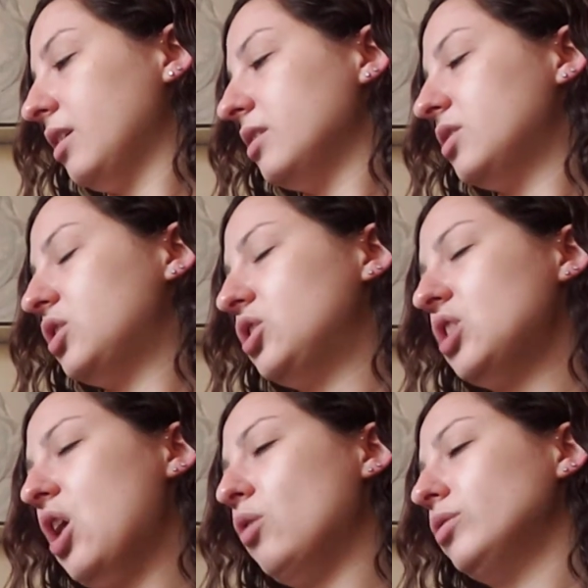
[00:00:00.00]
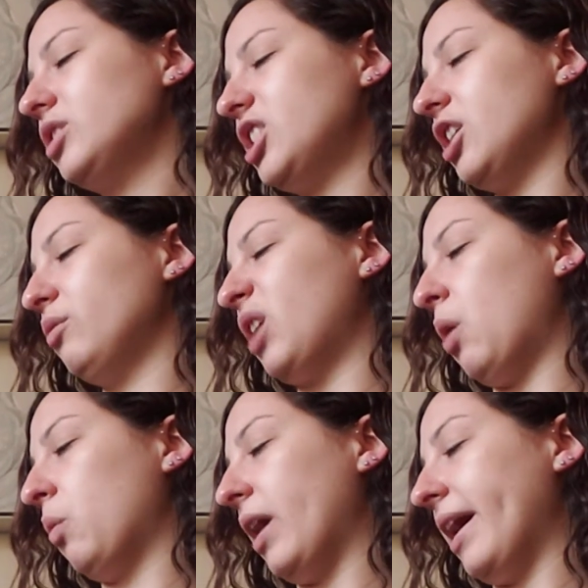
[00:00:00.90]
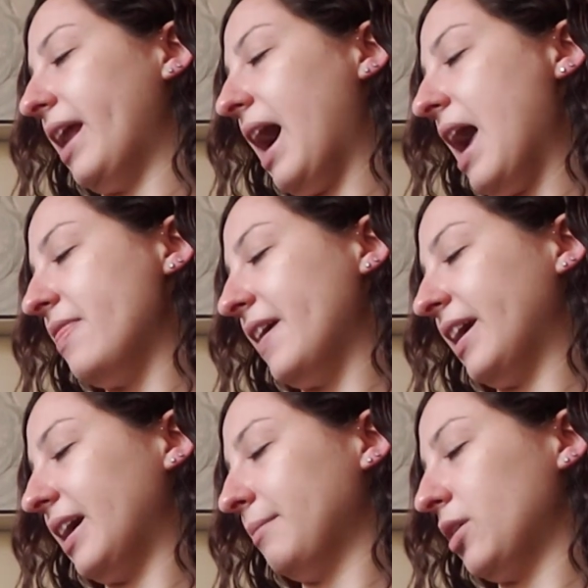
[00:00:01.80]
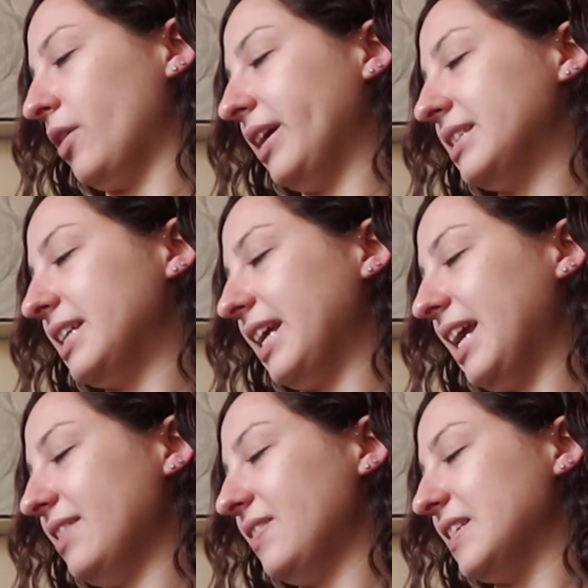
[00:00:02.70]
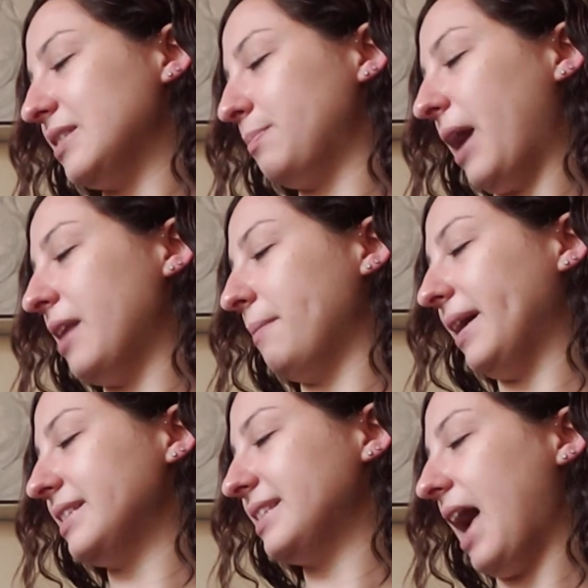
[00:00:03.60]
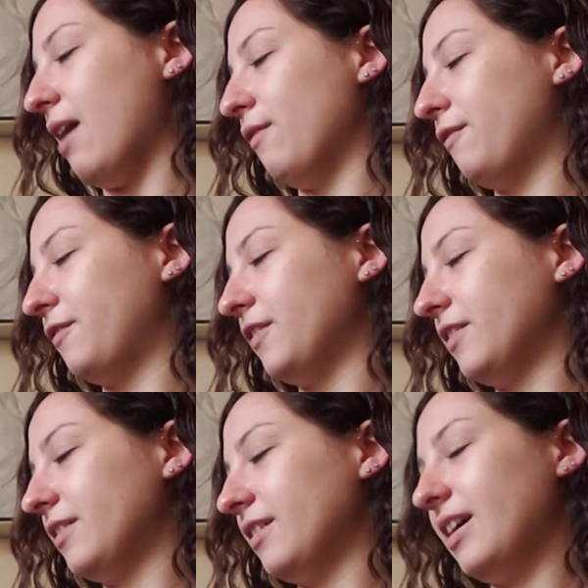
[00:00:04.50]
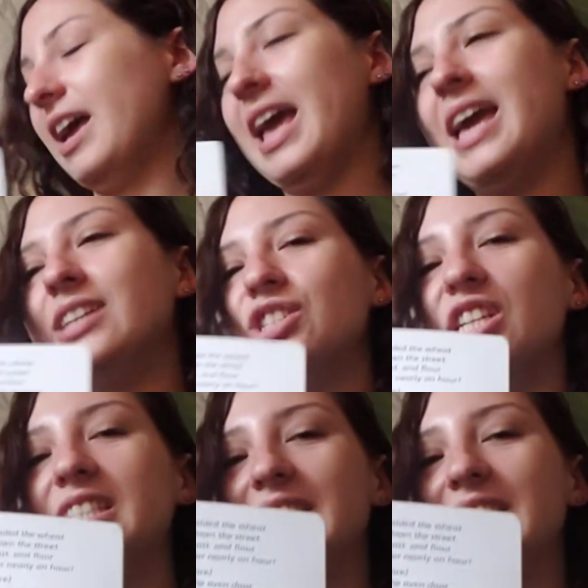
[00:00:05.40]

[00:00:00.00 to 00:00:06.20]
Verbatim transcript: So, do you know what? I think I'm going to eat this bread myself. And she